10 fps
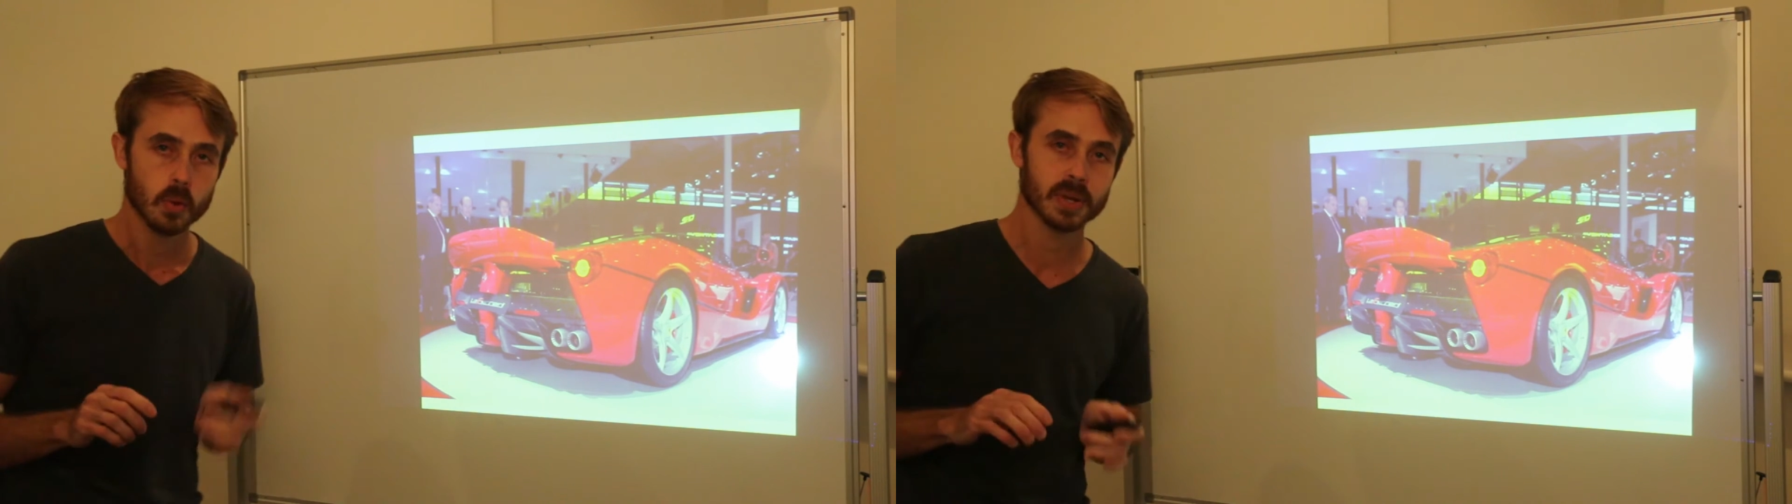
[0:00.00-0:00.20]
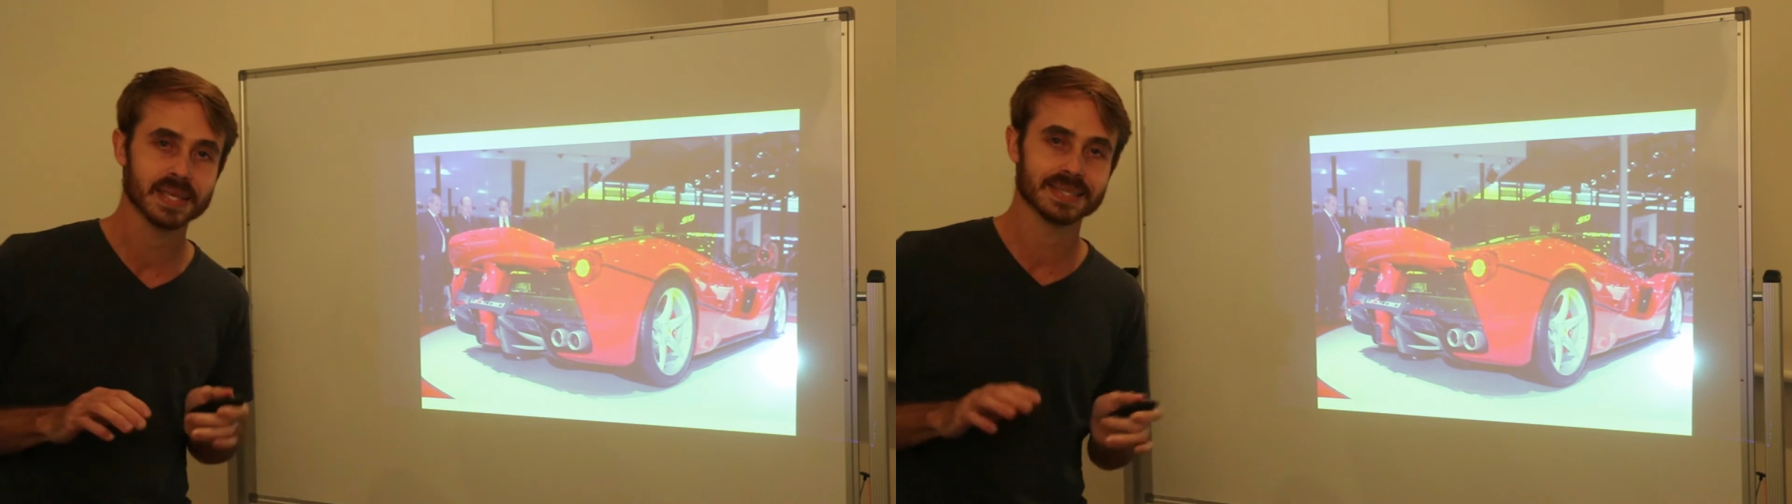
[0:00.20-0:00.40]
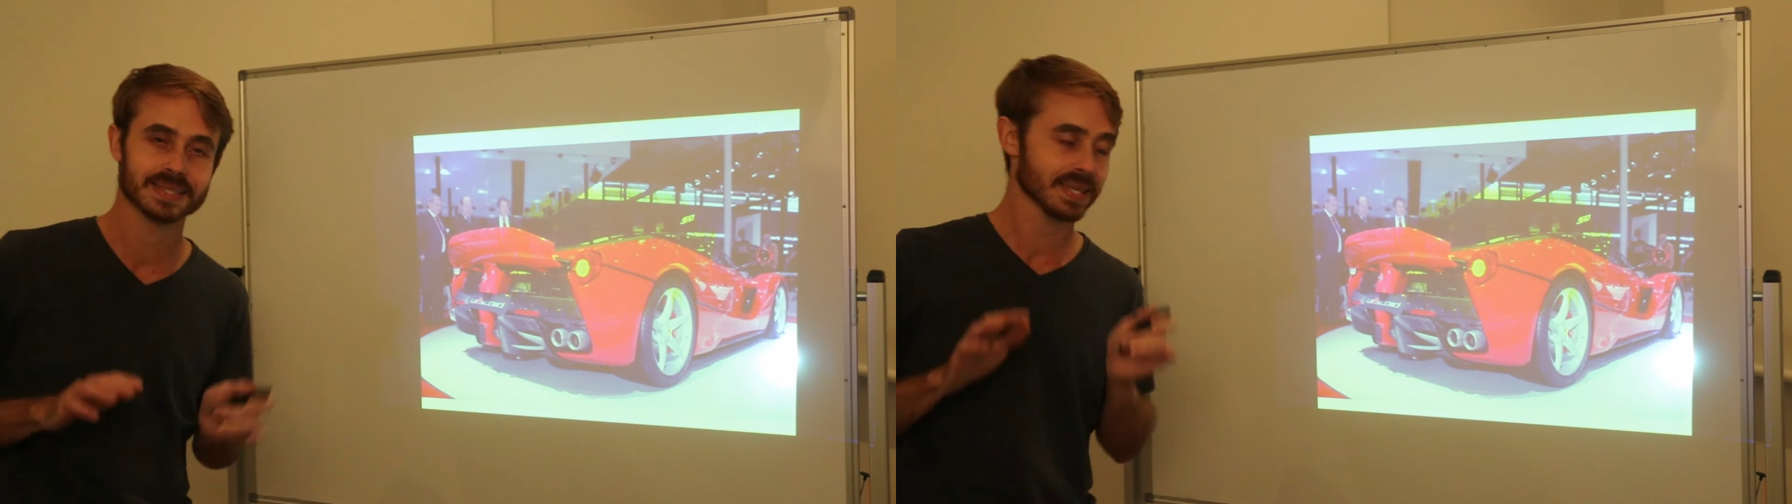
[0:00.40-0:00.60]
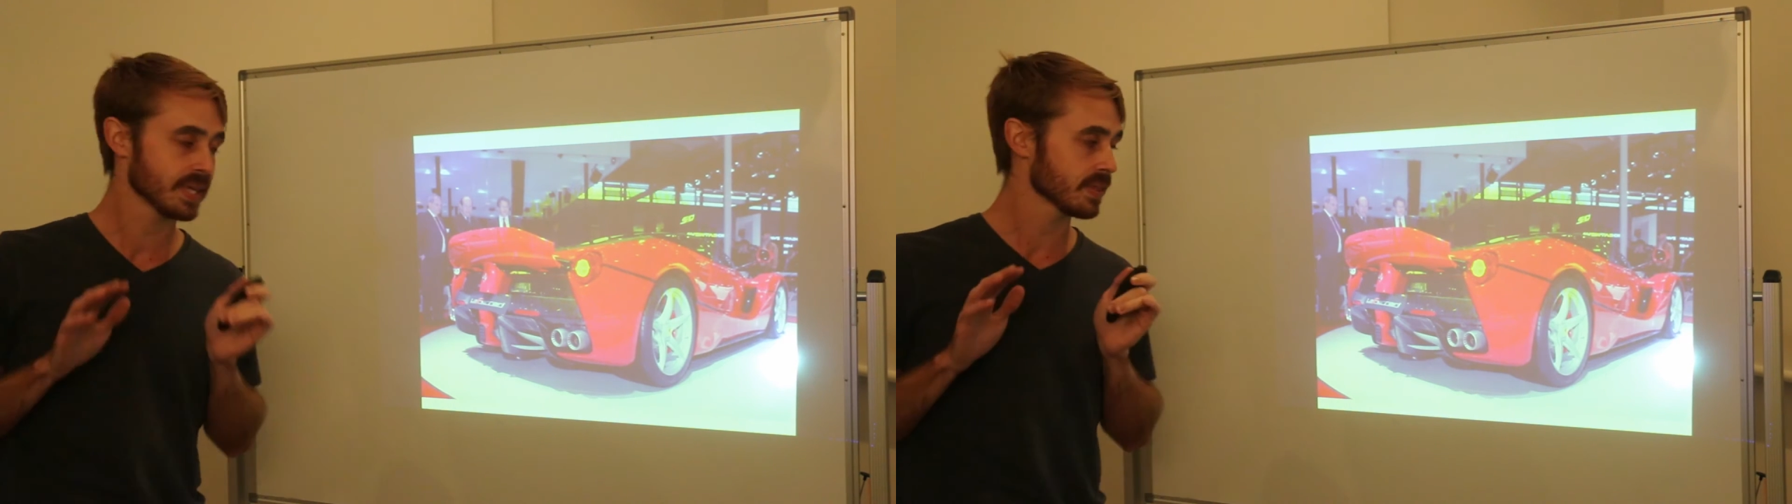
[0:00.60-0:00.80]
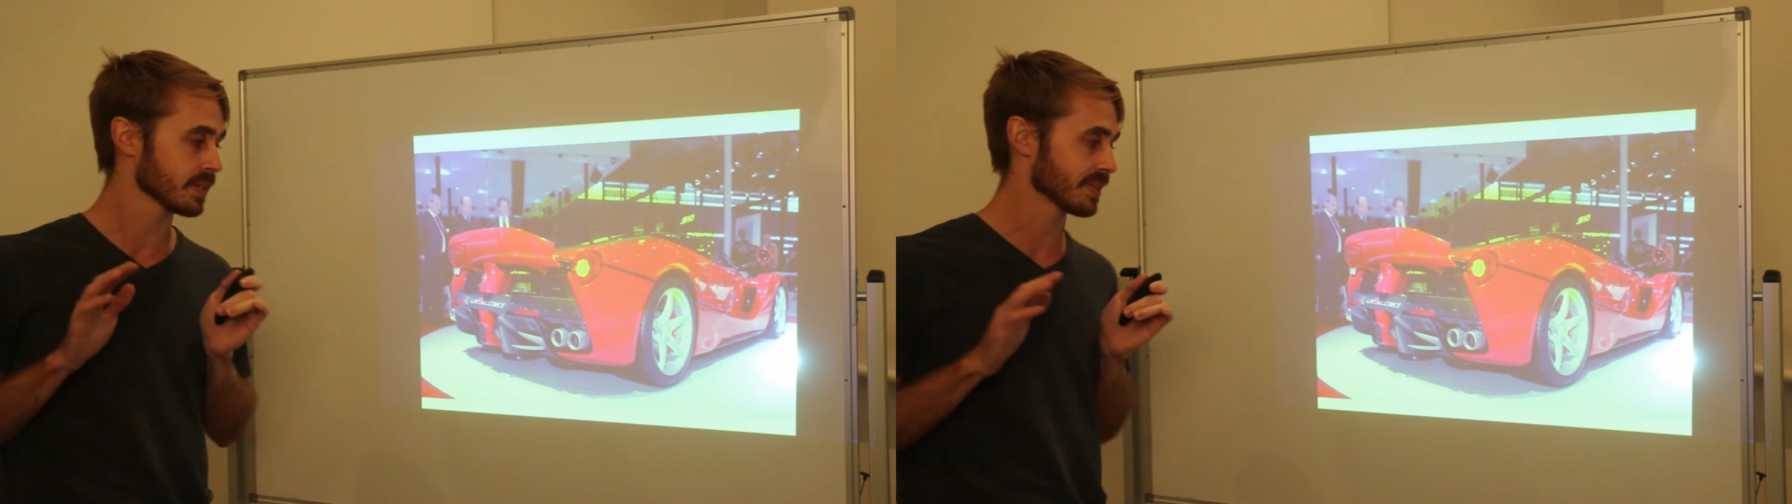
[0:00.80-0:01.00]
we can
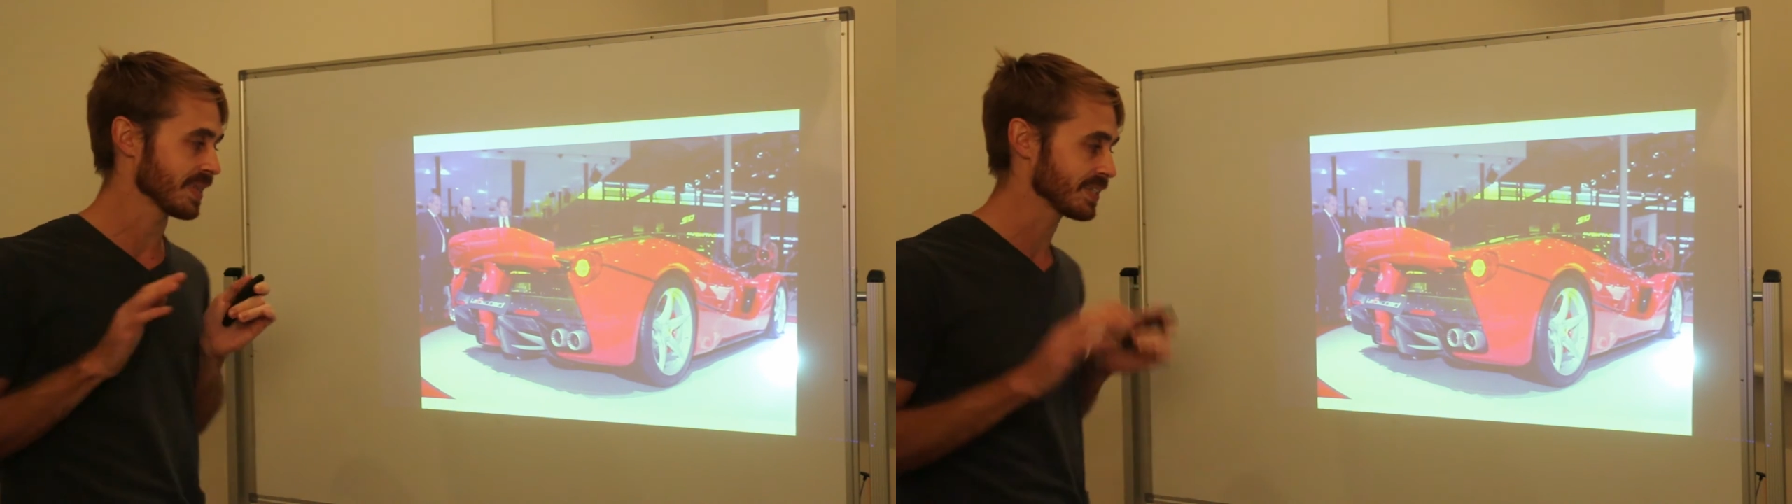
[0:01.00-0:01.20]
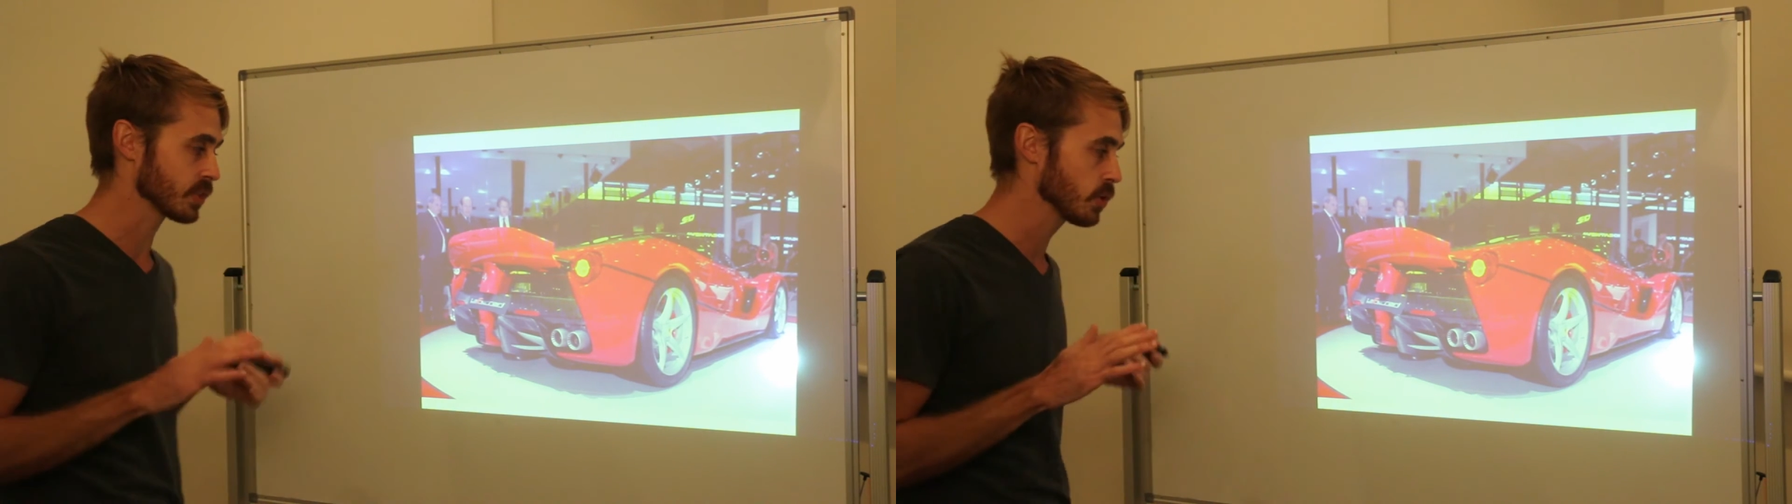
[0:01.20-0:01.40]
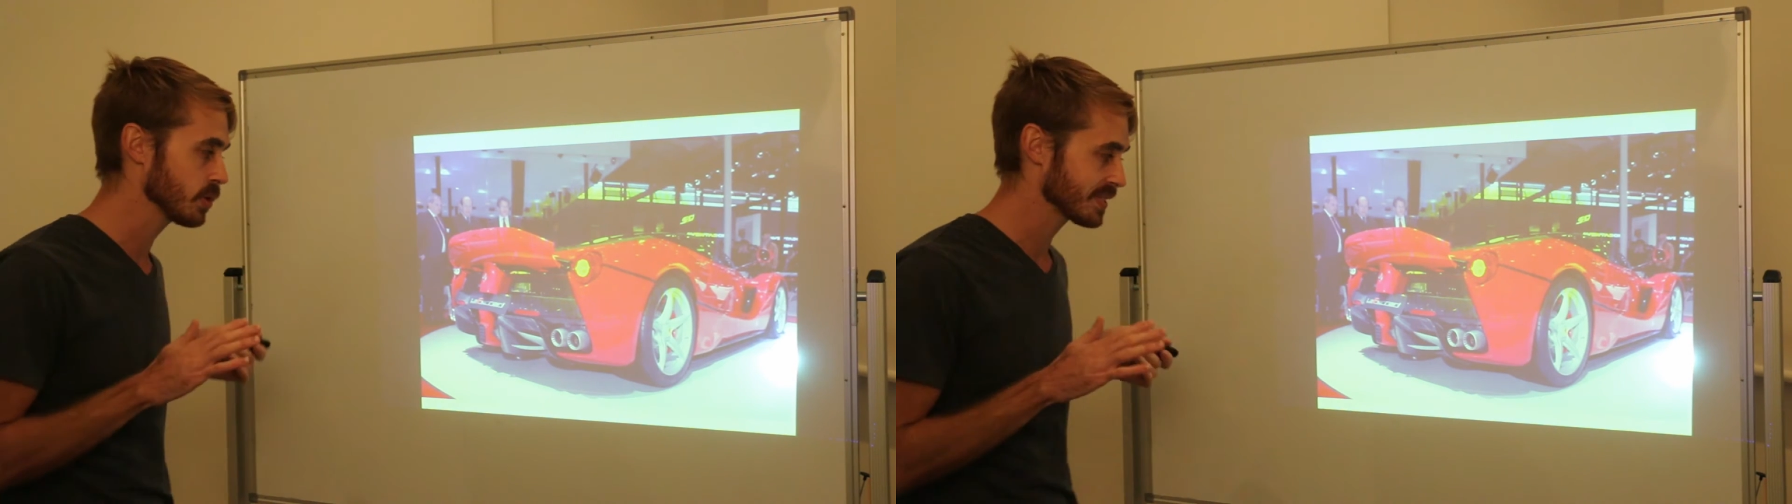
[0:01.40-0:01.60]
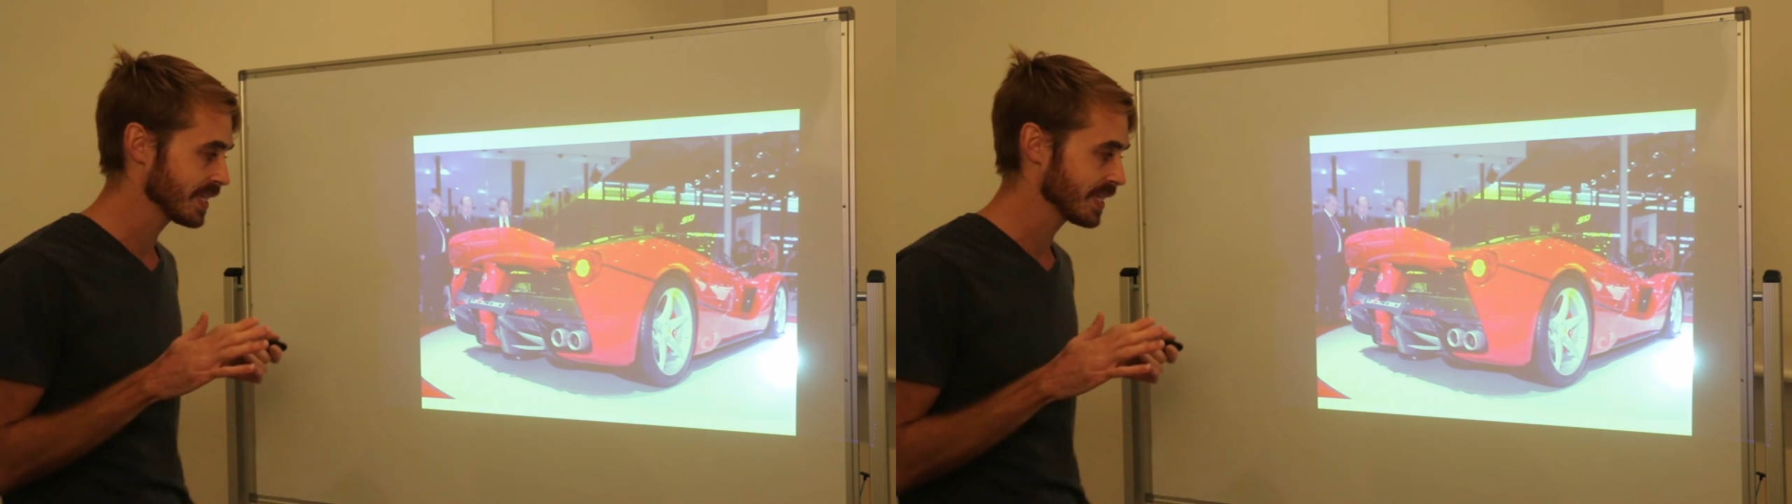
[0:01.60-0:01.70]
see that they don't